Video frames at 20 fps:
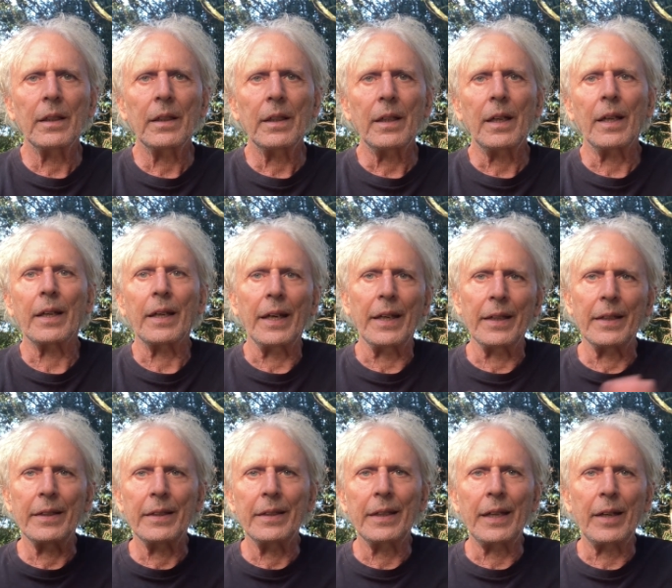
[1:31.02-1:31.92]
Okay,
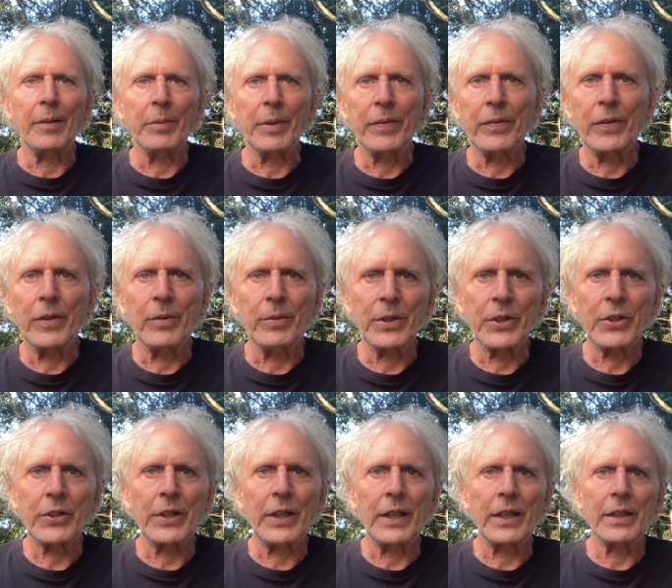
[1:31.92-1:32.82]
now before we
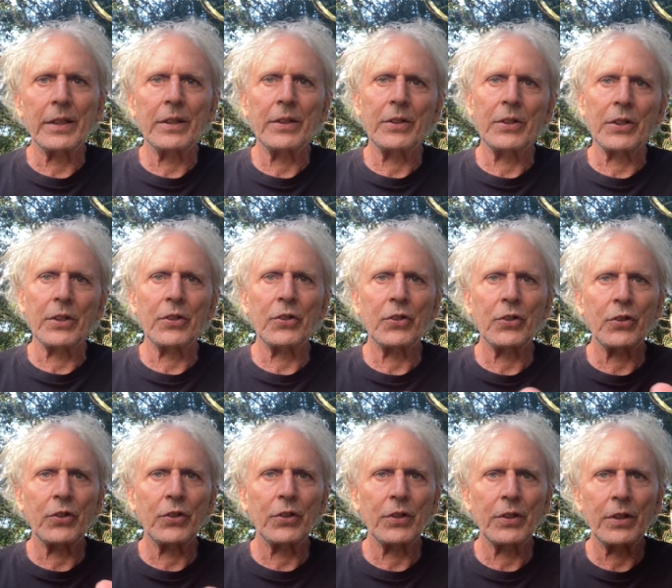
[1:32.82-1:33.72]
start, just,
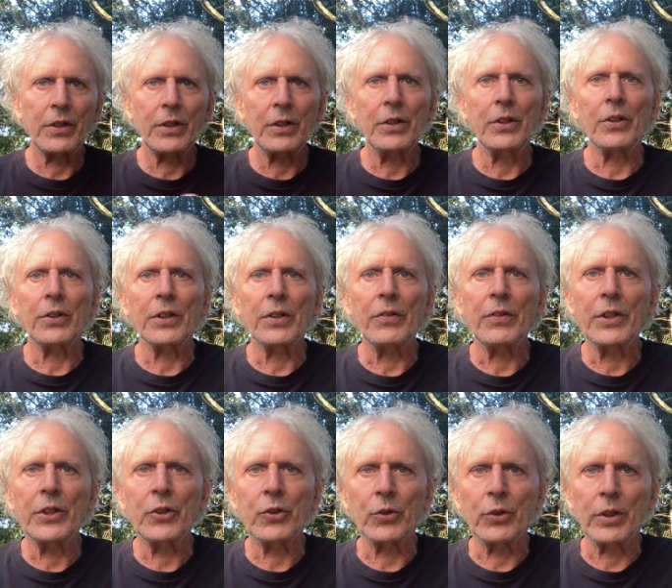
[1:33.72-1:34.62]
you know, the
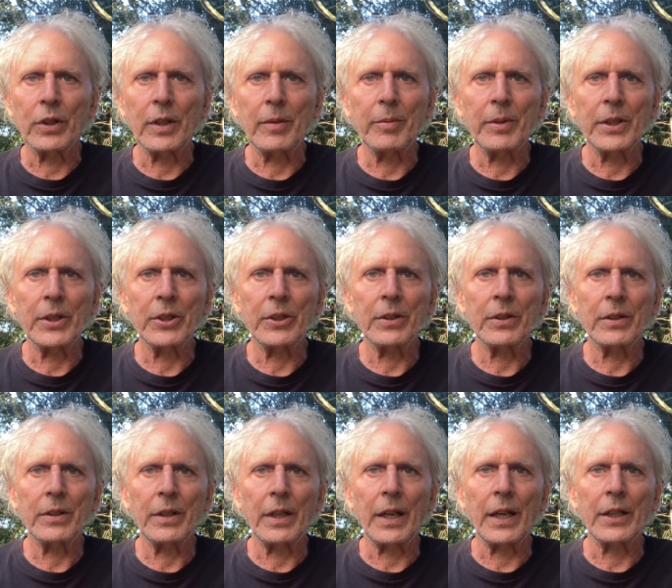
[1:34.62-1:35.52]
ritual
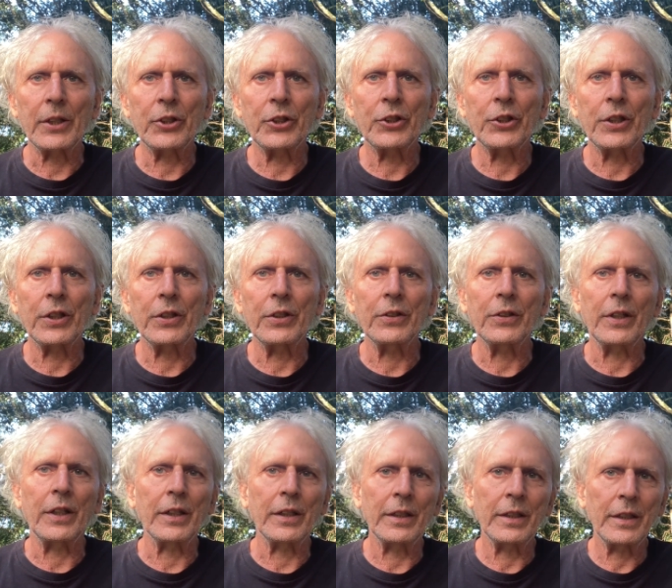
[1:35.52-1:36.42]
that I shill you
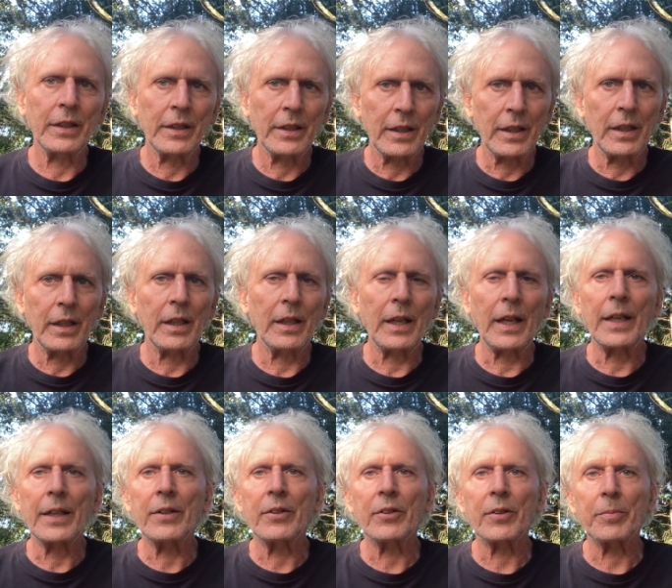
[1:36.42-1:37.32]
on.
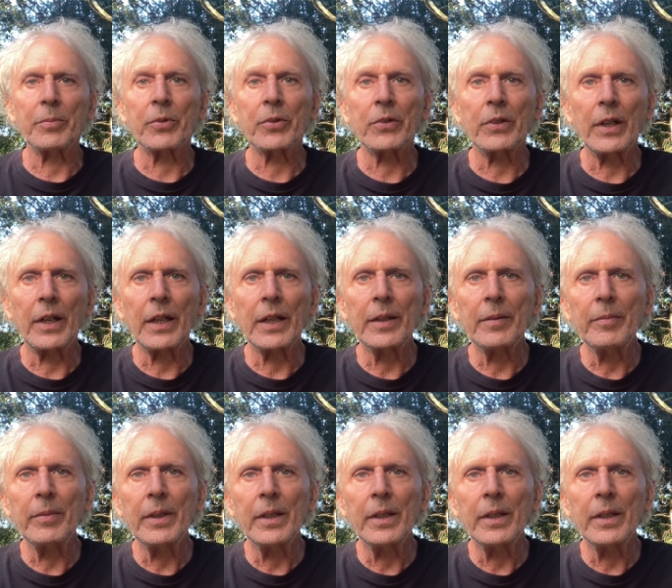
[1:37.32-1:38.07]
Like, subscribe,